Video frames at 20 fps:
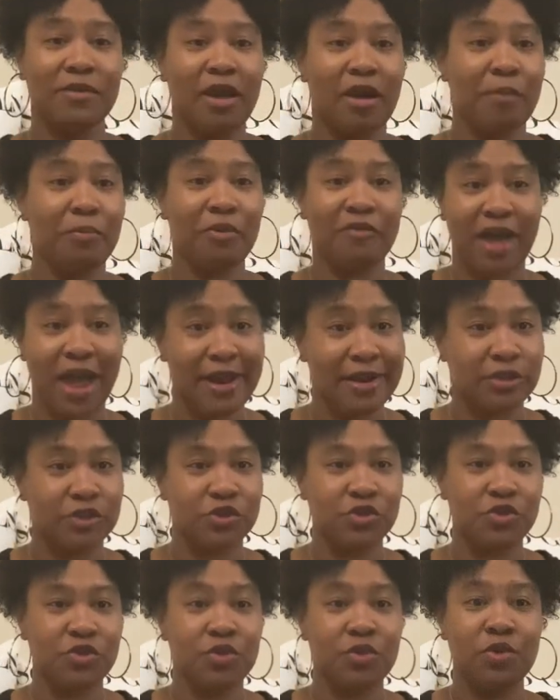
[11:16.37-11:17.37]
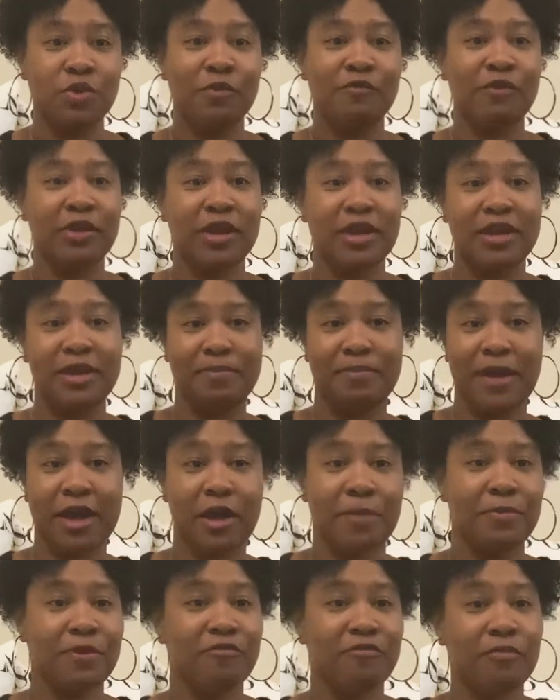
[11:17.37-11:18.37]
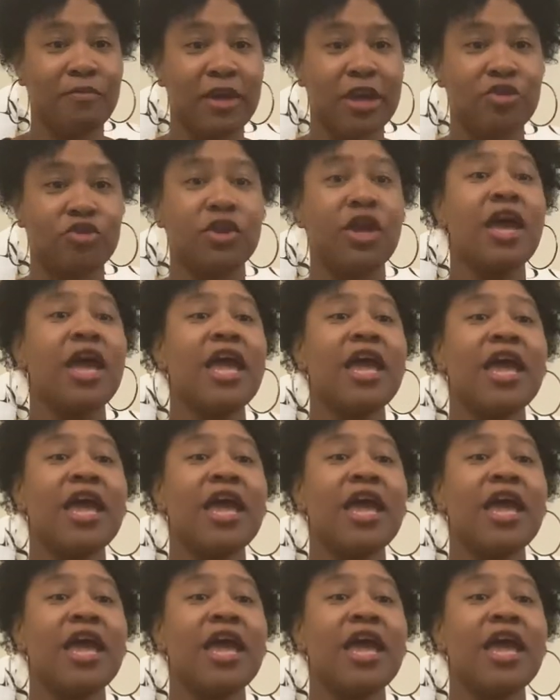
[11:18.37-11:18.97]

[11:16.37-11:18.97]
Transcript: provided to you for any backup information.